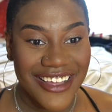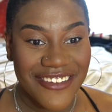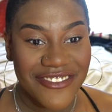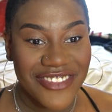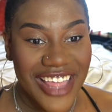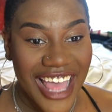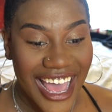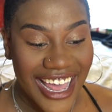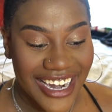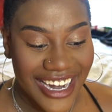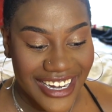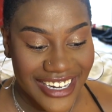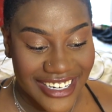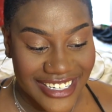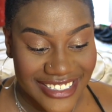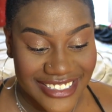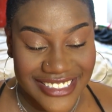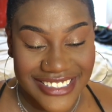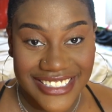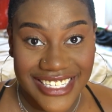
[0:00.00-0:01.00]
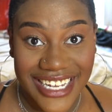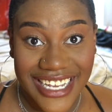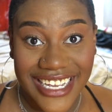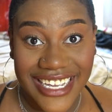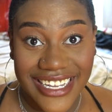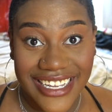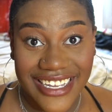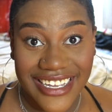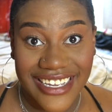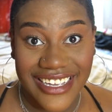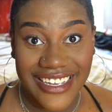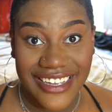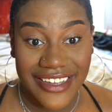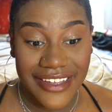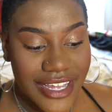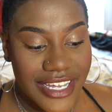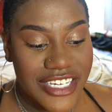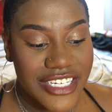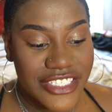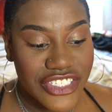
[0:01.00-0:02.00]
if that ain't a dick.
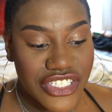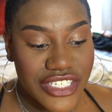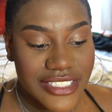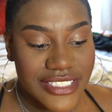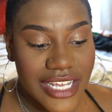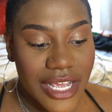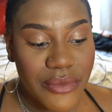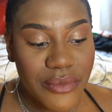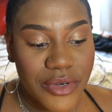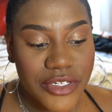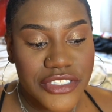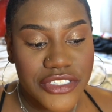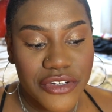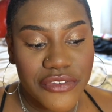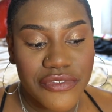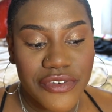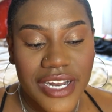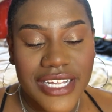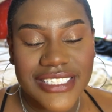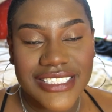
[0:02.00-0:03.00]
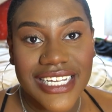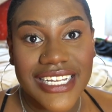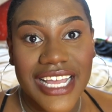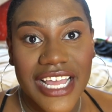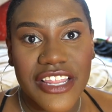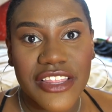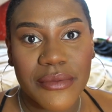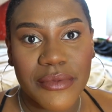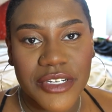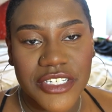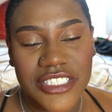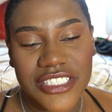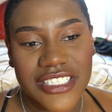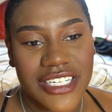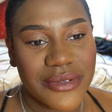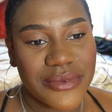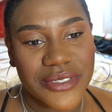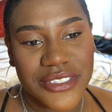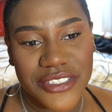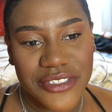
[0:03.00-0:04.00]
She said we're still friends, like in the book she's
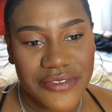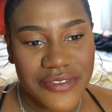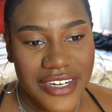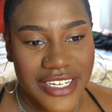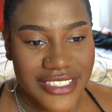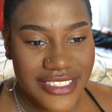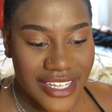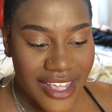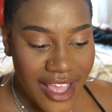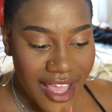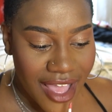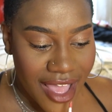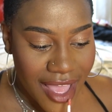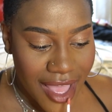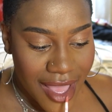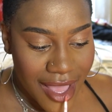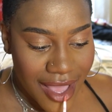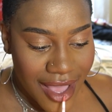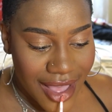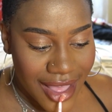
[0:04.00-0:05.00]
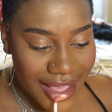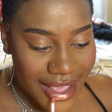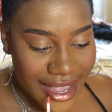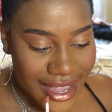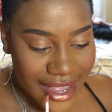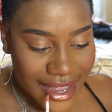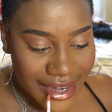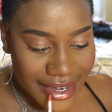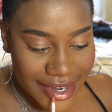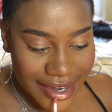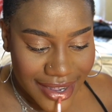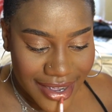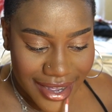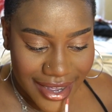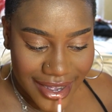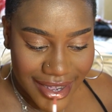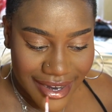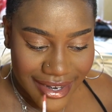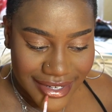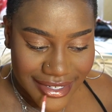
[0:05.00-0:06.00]
like, we're still friends. I'm like,
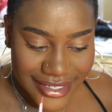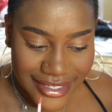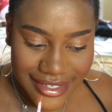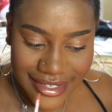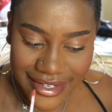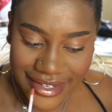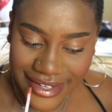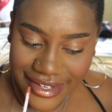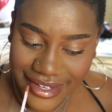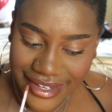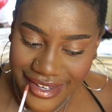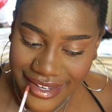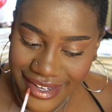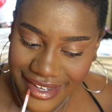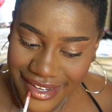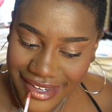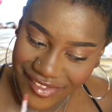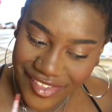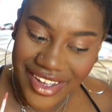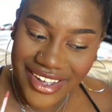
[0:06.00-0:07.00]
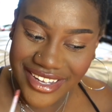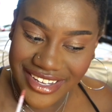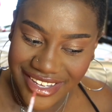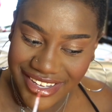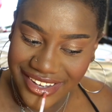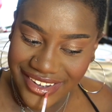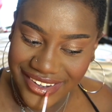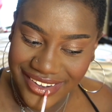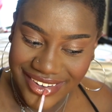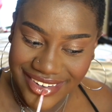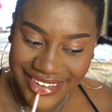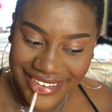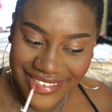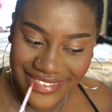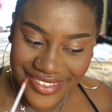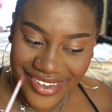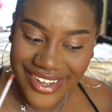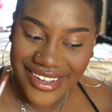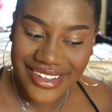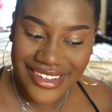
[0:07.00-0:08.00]
Taj, you.
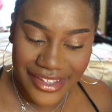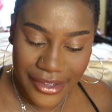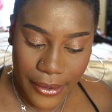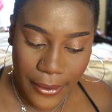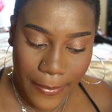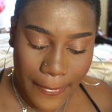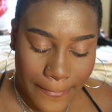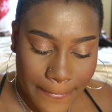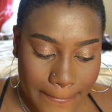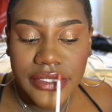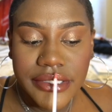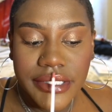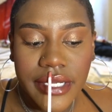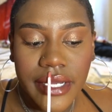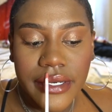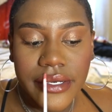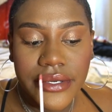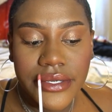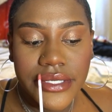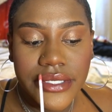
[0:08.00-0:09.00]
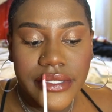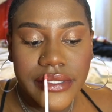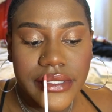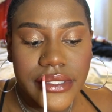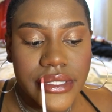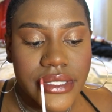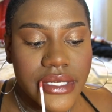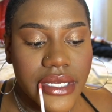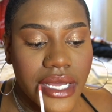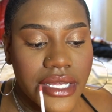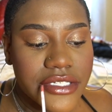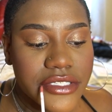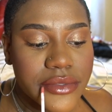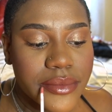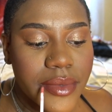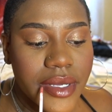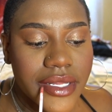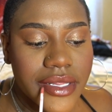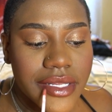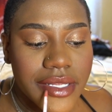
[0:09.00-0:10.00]
So y'all know usually I do
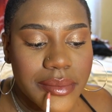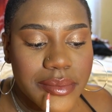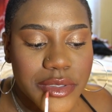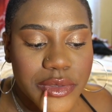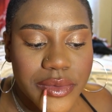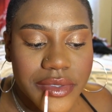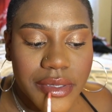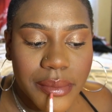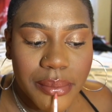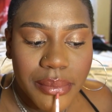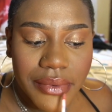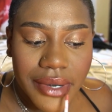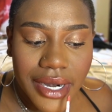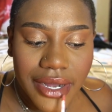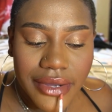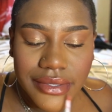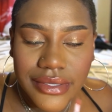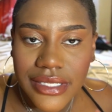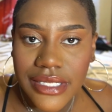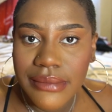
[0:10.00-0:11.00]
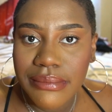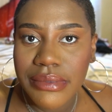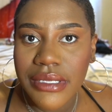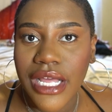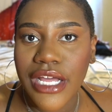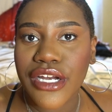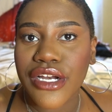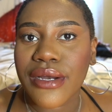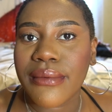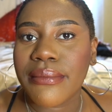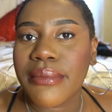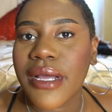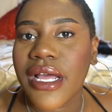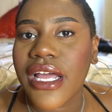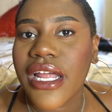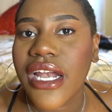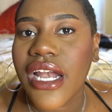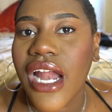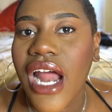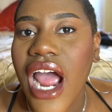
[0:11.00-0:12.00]
my lips with a brown lip liner,
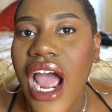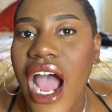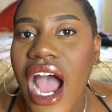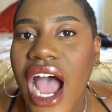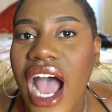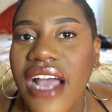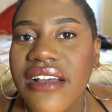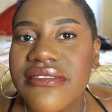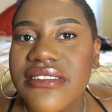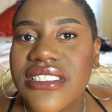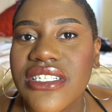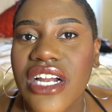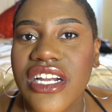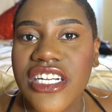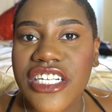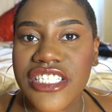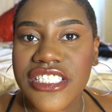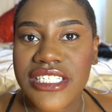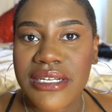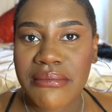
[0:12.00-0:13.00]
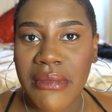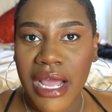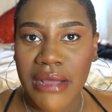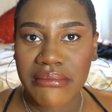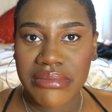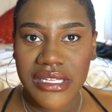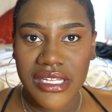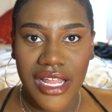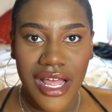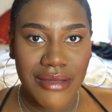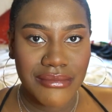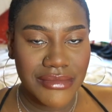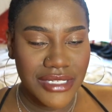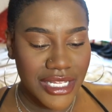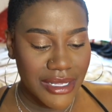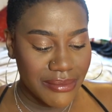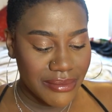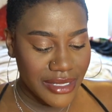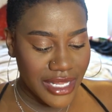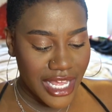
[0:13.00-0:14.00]
but I've started using my plum
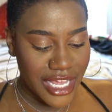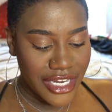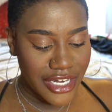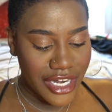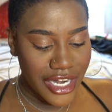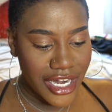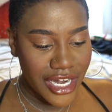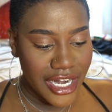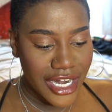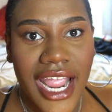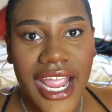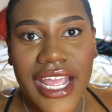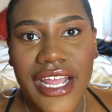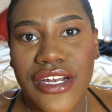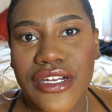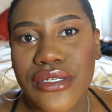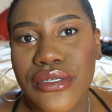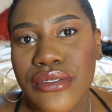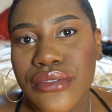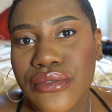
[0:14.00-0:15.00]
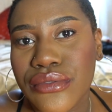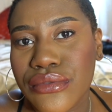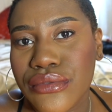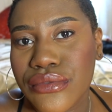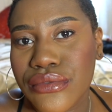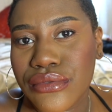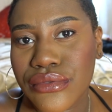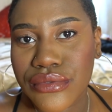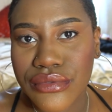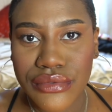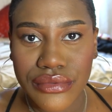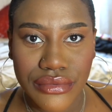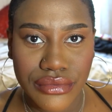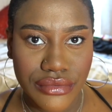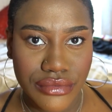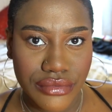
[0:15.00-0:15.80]
lip liner, and ooh,